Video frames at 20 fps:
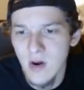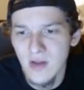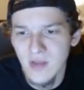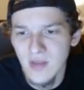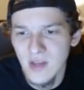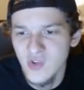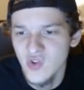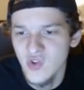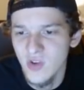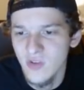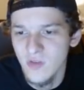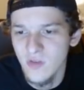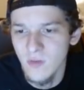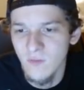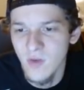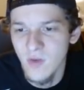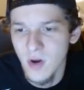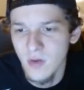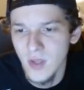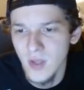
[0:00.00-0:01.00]
and that's just
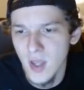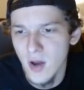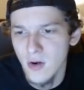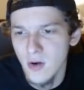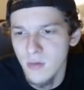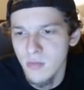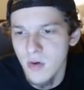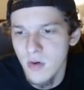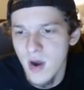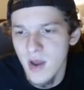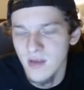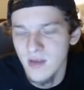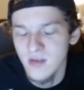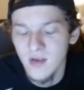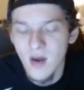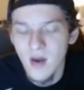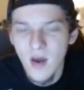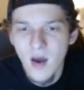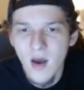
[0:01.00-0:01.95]
severely underpriced.